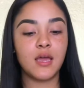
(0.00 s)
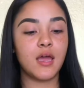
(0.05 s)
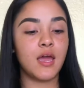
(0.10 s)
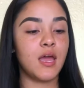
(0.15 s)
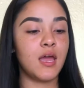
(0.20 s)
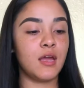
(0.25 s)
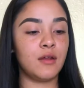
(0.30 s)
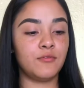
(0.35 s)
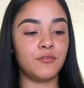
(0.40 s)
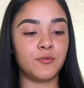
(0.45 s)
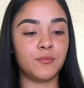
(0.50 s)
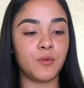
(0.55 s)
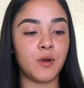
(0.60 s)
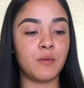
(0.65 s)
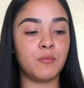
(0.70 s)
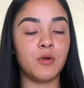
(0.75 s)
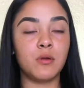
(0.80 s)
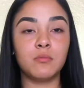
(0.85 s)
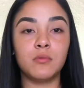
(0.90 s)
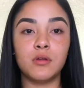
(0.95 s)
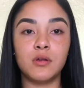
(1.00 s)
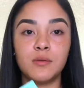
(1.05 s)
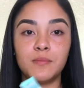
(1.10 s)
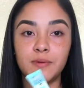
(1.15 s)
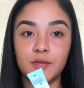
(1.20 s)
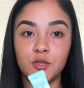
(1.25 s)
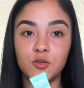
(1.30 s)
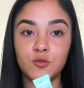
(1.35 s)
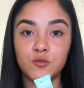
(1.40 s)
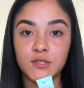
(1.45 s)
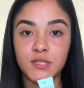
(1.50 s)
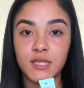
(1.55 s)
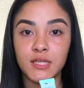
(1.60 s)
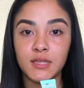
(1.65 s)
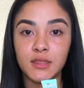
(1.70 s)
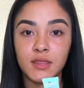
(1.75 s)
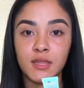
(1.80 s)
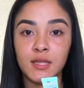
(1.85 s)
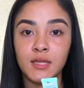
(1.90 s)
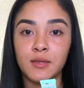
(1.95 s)
And for primer, I'm going to be
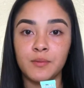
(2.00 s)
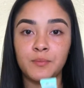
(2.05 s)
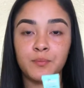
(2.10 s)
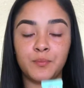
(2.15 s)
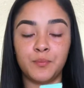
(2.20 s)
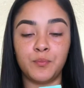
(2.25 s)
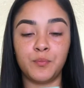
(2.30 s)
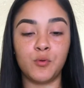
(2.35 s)
using the